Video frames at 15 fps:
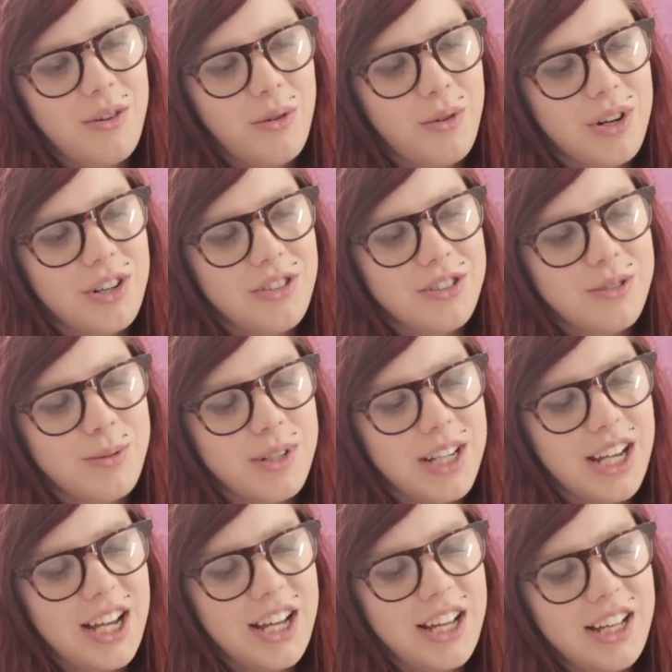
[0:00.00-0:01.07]
oral's
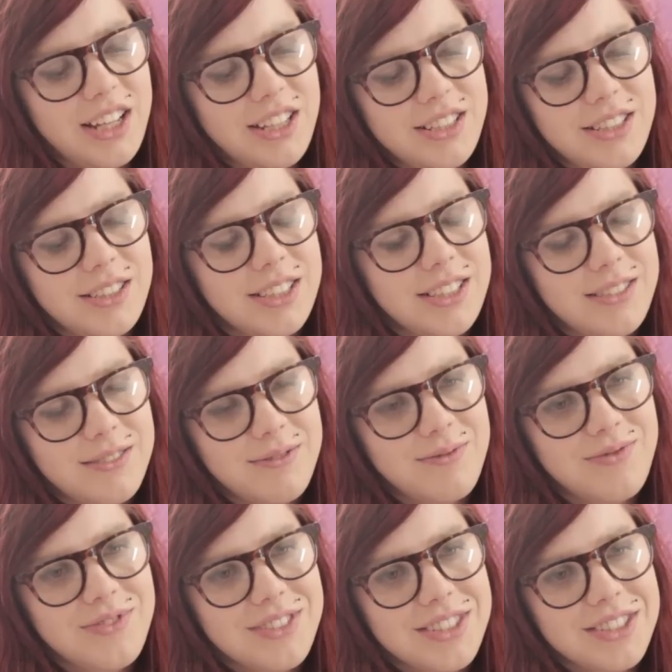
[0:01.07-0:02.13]
pretty hot.
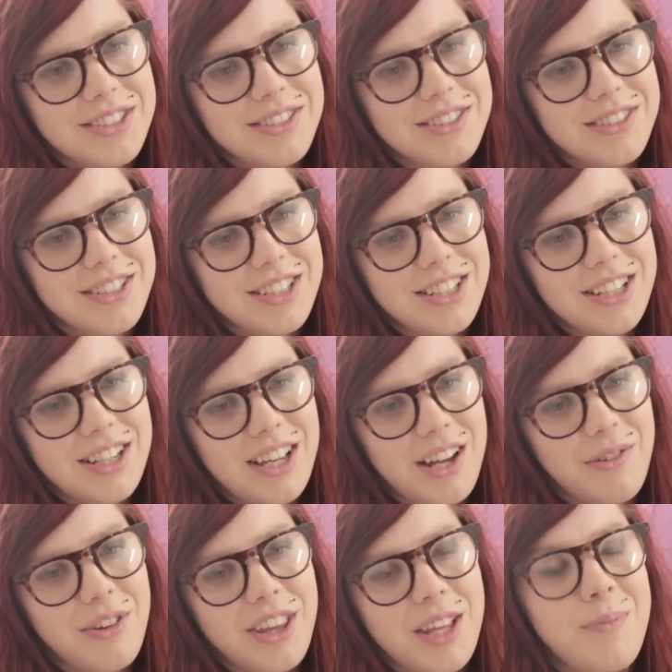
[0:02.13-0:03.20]

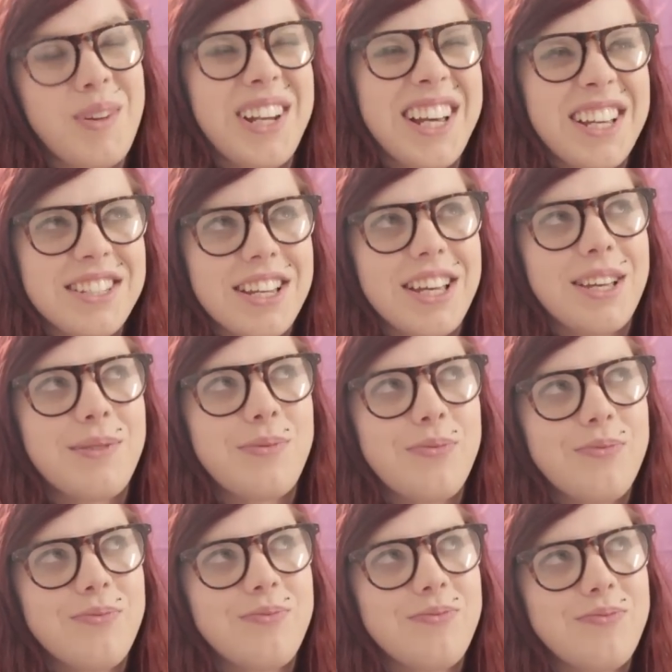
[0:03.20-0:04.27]
I really like B D S
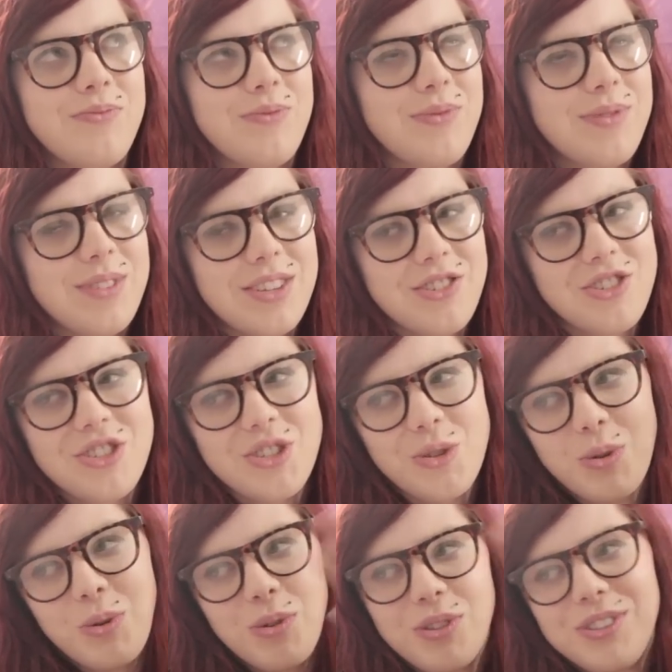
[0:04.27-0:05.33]
M, it's just
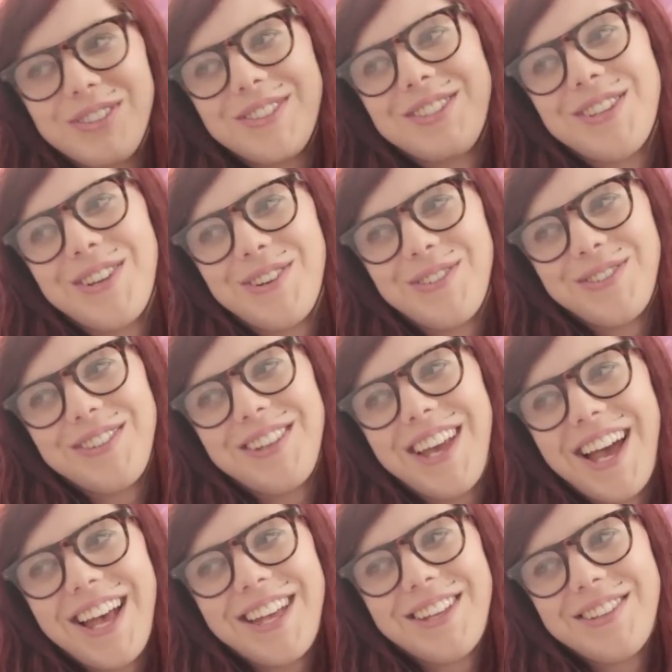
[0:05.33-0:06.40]
a whole, so
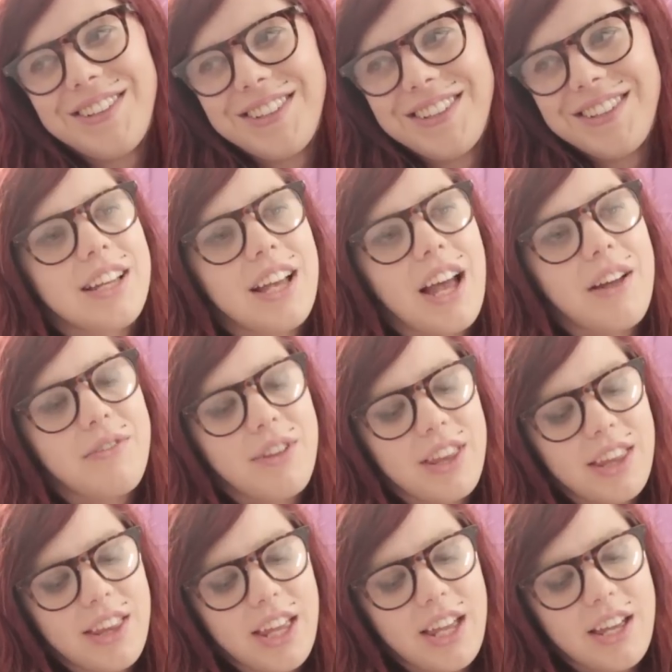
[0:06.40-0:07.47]
yeah. yeah. I
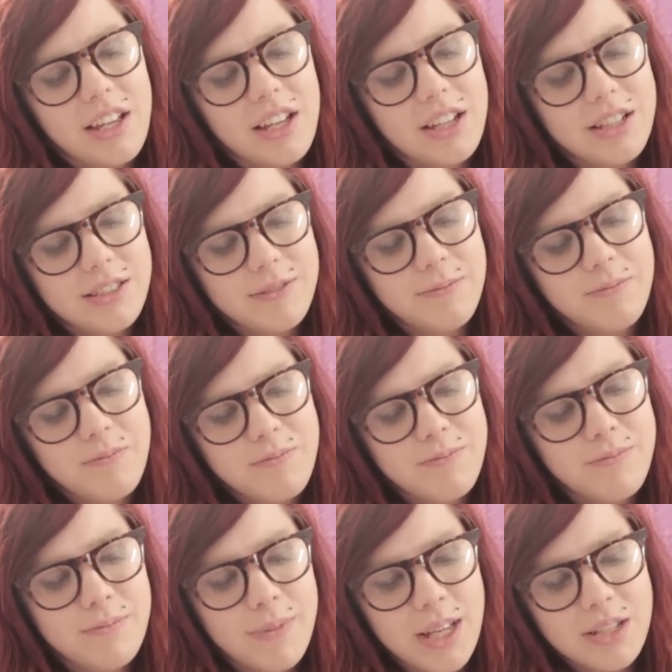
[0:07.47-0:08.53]
really like um,
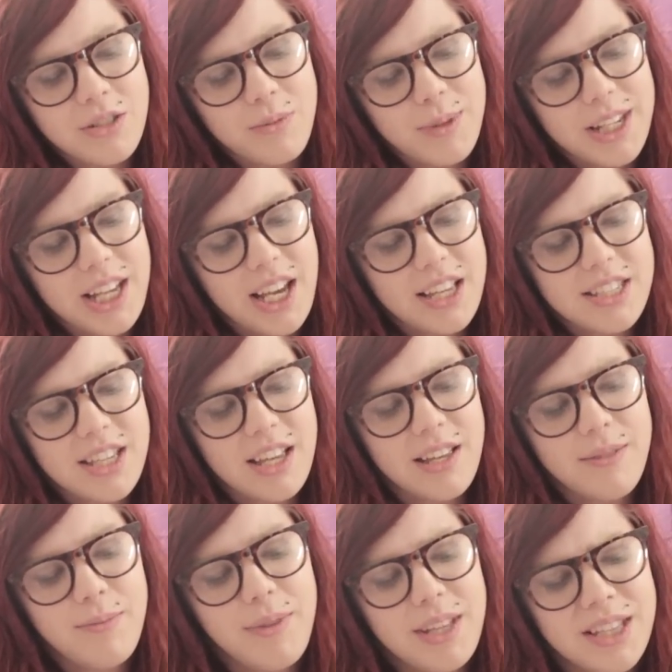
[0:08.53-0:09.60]
mental B D S
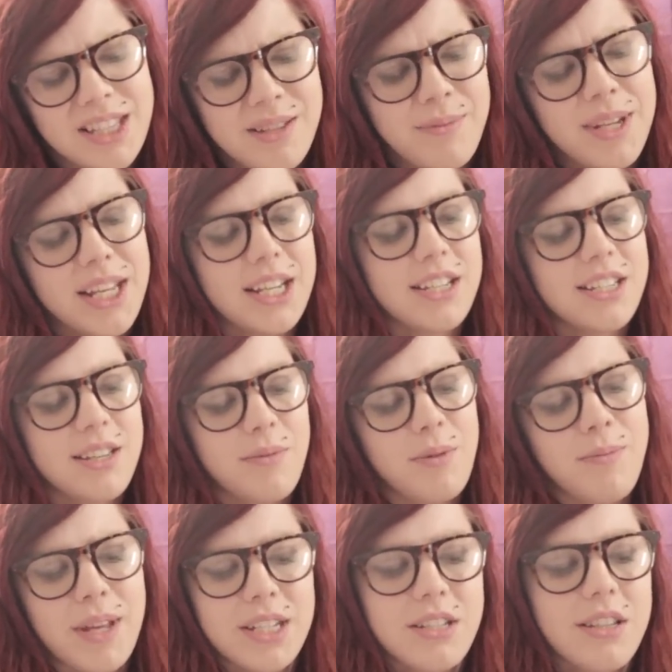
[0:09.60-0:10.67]
M and submitting to
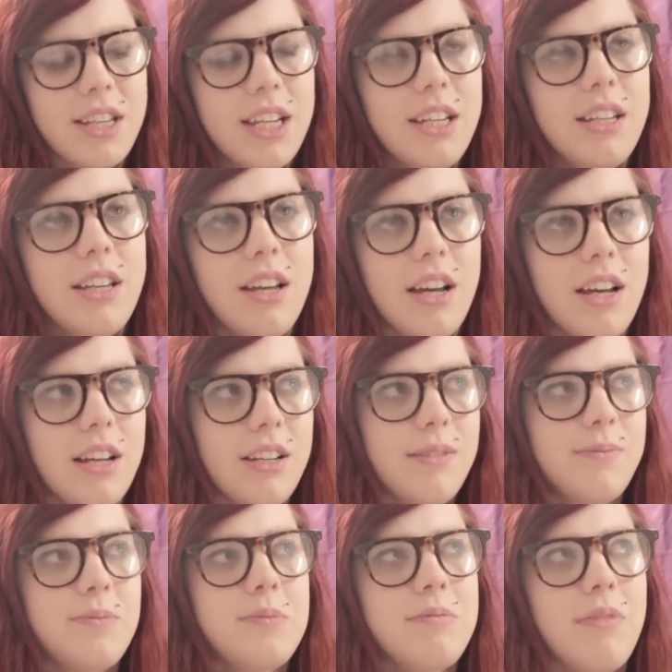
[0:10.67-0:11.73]
someone mentally.
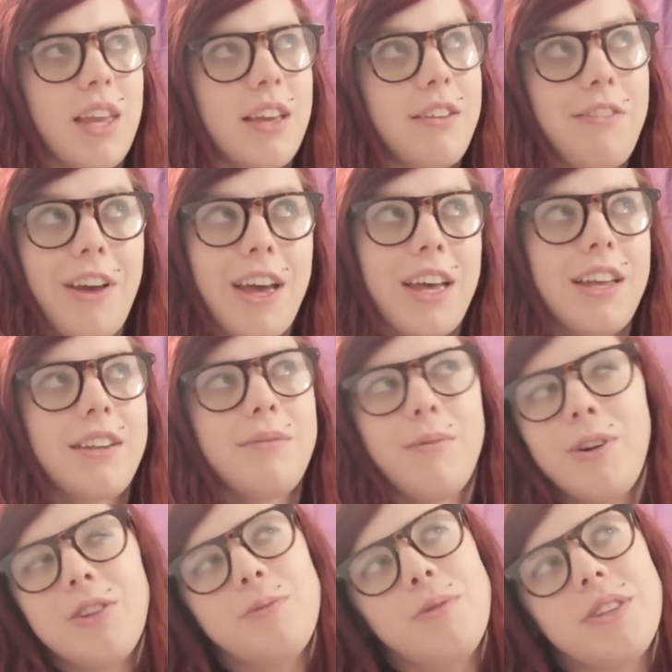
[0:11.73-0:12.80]
Um, I've had
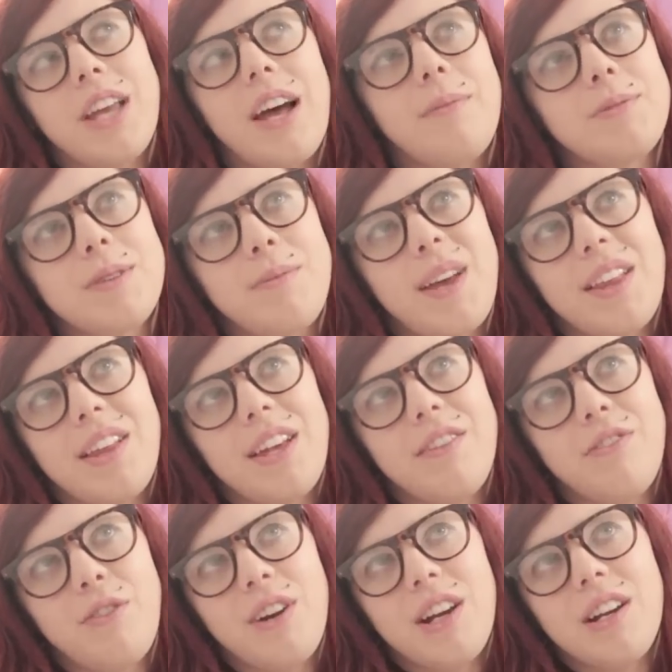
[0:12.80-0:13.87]
multiple doms in my
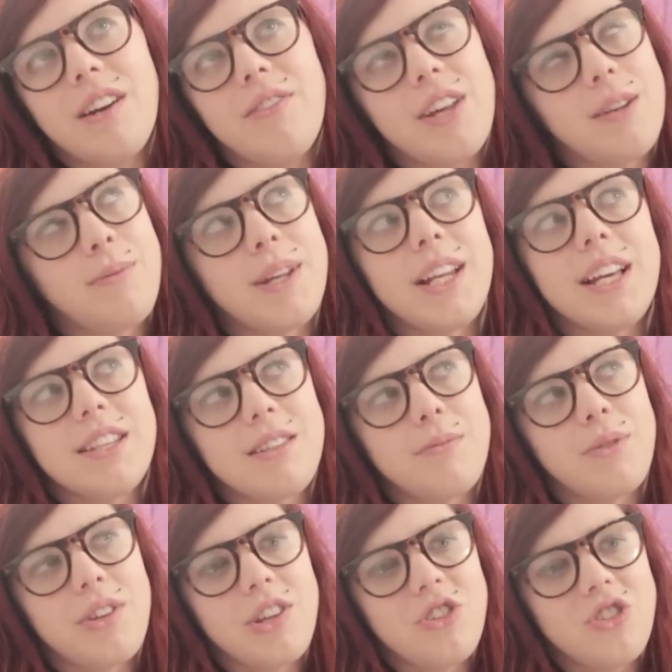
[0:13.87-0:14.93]
life where I've had B D S M
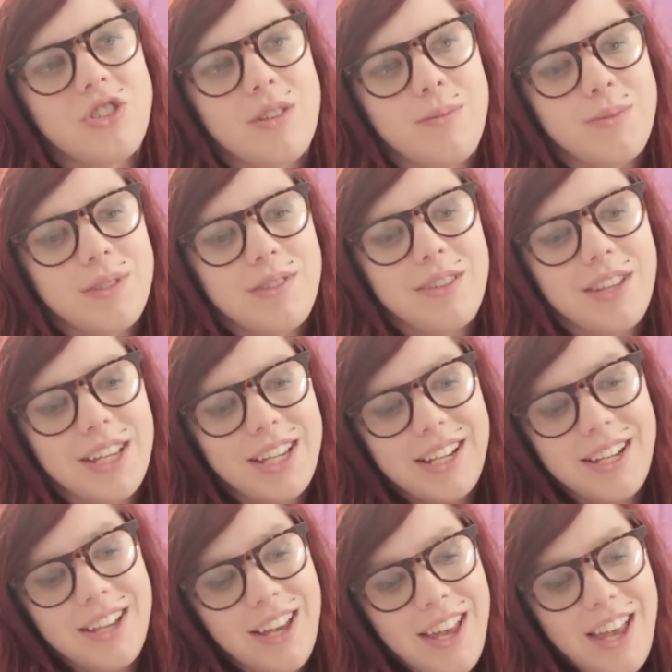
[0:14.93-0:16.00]
relationships,
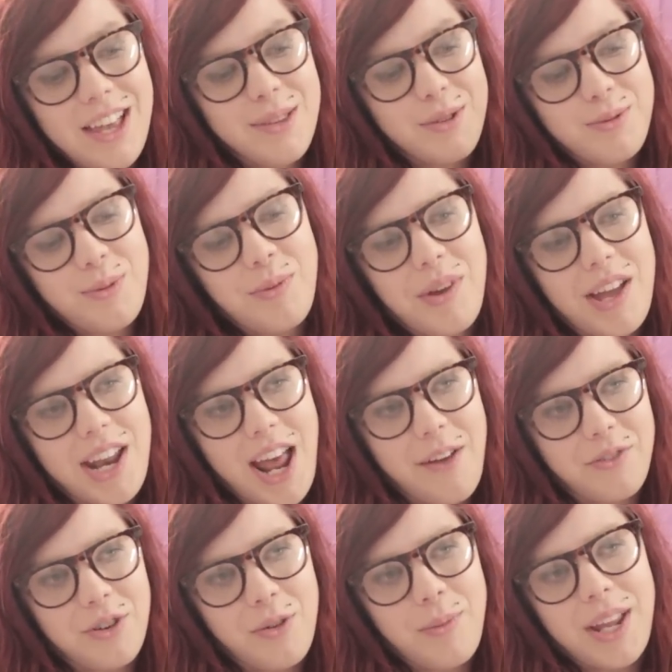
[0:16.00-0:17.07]
like those people that
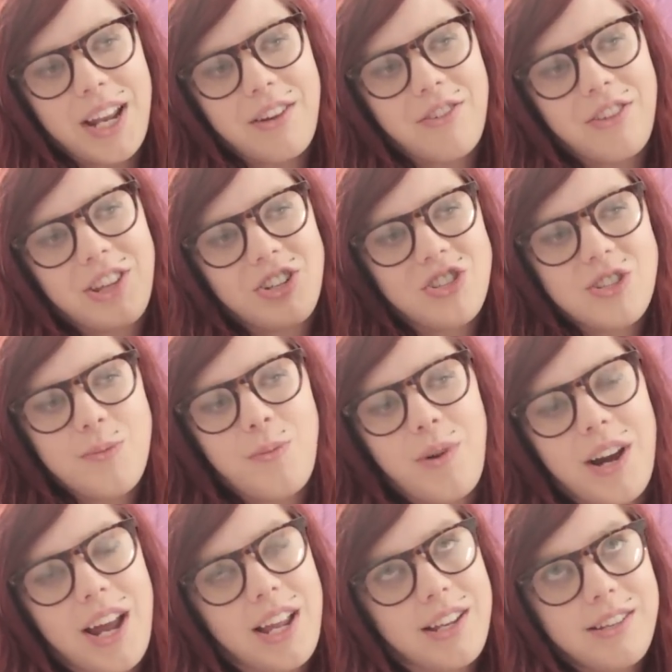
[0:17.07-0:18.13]
have a romantic relationship
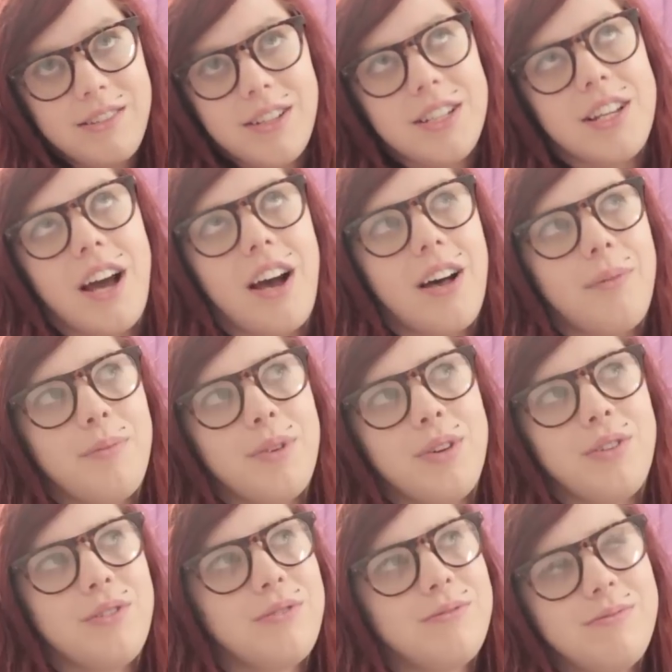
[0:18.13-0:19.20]
where I had a dom
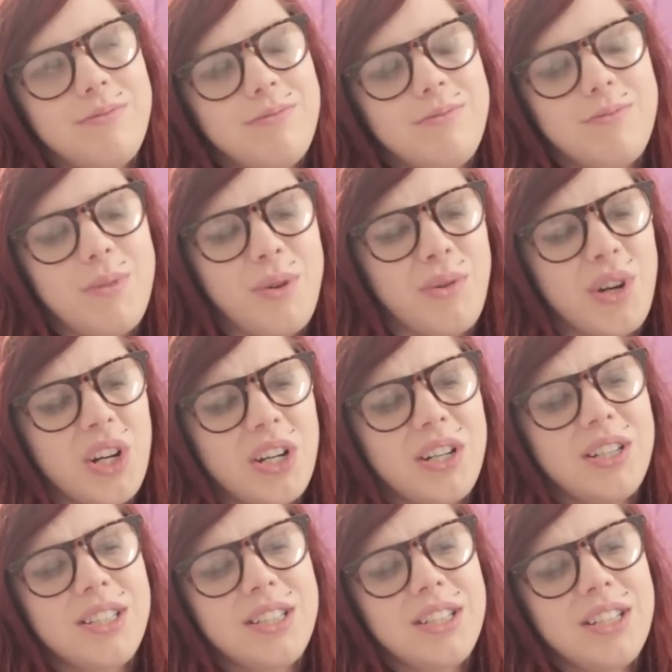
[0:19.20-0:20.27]
who we were